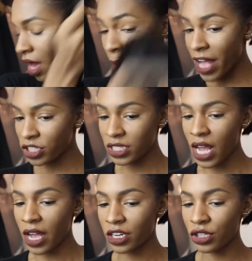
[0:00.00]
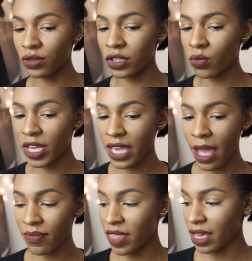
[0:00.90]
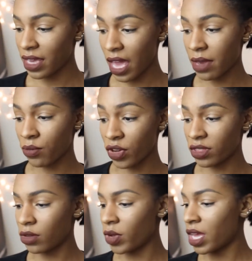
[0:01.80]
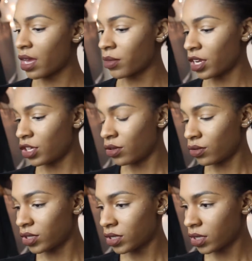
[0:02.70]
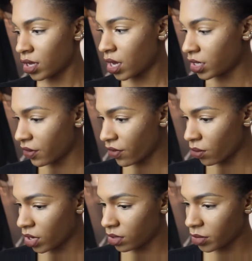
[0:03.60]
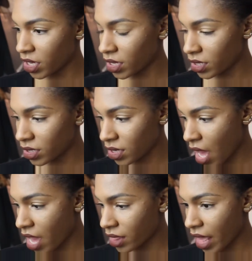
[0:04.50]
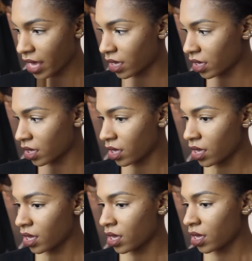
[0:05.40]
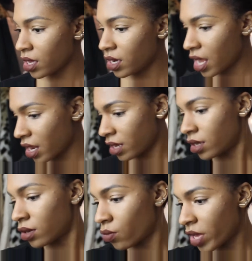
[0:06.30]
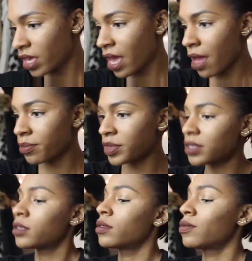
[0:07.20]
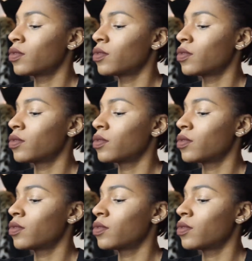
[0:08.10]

I'm actually not going to use the wig cap that came with the wig. I'm going to use a different one because I like netted wig caps.